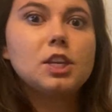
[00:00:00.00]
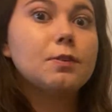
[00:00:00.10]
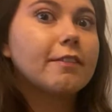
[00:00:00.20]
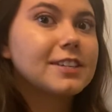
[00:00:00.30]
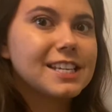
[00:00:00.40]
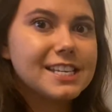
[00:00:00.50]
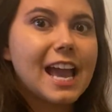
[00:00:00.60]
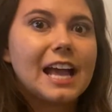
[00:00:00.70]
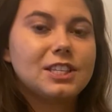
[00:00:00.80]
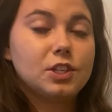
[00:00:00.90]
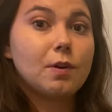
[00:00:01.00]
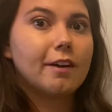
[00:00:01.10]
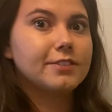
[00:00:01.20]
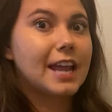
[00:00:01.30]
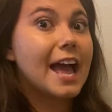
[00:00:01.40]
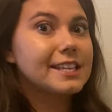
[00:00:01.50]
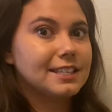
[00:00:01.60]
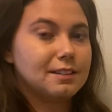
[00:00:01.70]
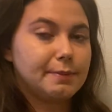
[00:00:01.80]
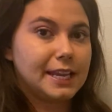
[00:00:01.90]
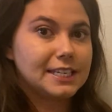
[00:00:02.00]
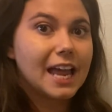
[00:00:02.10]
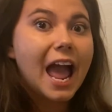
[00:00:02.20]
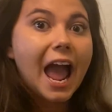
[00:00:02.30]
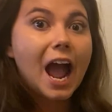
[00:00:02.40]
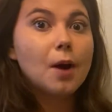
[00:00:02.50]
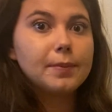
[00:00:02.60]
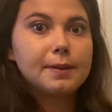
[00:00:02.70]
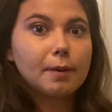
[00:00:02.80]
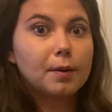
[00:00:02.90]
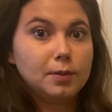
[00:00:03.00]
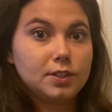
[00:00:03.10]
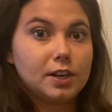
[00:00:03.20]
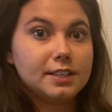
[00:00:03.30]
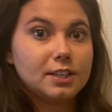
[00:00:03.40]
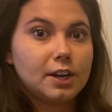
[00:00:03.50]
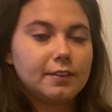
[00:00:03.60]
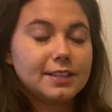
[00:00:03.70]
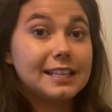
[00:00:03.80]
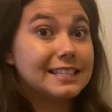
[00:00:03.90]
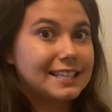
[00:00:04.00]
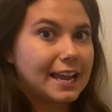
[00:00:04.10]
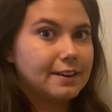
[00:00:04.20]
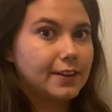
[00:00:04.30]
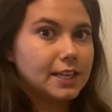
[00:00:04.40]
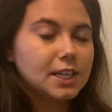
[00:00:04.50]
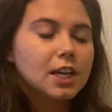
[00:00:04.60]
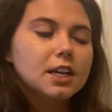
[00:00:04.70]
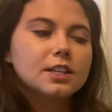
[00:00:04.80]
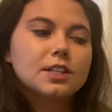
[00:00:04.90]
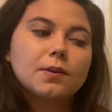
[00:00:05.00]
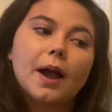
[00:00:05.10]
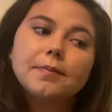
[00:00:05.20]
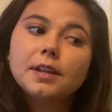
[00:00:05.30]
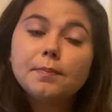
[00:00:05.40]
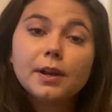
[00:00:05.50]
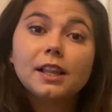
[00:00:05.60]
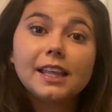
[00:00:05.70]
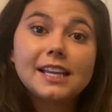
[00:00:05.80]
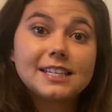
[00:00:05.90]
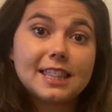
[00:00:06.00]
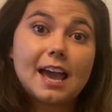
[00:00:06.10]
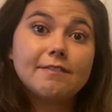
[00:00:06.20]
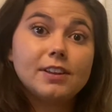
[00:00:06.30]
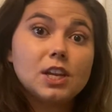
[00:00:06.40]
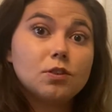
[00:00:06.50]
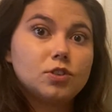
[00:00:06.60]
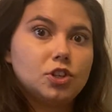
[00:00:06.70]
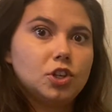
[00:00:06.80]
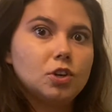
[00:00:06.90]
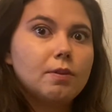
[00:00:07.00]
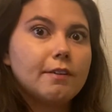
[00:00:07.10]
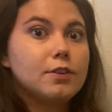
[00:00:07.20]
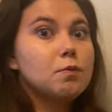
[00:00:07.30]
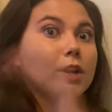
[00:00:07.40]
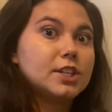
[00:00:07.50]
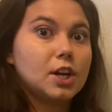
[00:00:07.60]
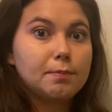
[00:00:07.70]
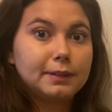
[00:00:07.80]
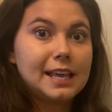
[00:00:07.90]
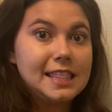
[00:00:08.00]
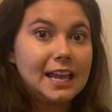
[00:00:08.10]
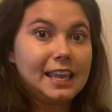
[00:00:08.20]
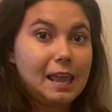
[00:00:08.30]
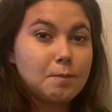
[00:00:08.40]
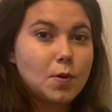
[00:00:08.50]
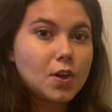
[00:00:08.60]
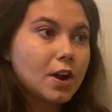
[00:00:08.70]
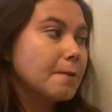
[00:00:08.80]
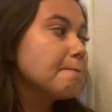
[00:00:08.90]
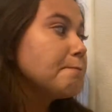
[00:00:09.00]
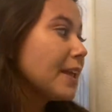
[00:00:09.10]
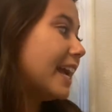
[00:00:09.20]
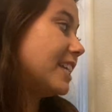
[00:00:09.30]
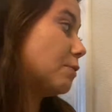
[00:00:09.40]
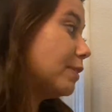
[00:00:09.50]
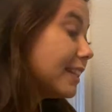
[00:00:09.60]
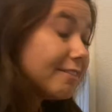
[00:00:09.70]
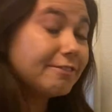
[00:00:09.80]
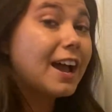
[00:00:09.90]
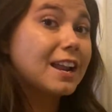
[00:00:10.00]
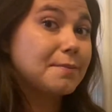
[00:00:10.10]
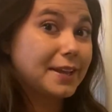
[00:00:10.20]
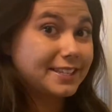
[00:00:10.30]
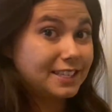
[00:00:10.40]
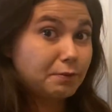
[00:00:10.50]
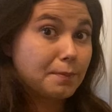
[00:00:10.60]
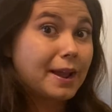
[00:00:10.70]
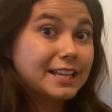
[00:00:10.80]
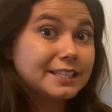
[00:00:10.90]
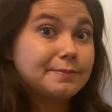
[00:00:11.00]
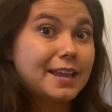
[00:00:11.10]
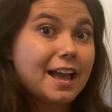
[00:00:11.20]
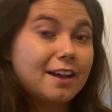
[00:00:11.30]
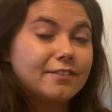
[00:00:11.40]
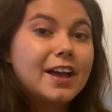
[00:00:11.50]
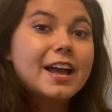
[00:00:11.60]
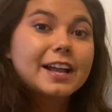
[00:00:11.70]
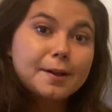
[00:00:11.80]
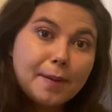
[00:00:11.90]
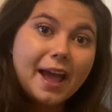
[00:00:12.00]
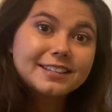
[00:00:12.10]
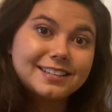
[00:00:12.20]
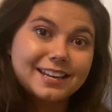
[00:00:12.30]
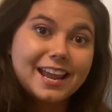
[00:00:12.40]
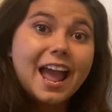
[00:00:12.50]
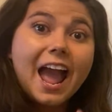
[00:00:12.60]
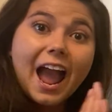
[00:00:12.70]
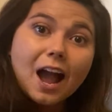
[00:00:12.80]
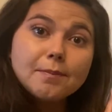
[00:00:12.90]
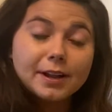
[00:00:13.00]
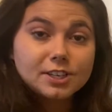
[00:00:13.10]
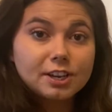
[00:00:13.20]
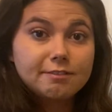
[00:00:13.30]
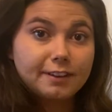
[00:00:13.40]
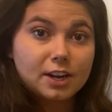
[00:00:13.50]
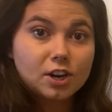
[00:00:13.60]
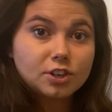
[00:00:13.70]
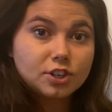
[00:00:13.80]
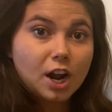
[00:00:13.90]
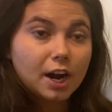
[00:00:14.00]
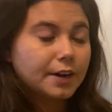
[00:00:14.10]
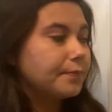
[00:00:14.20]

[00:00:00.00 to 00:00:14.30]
you have to guess, you have to estimate how many marbles are inside of it. So I'm gonna put a link to that video too if you want to go play that game with her. It's really fun because it reminds me of capacity. How much can fit in her jar?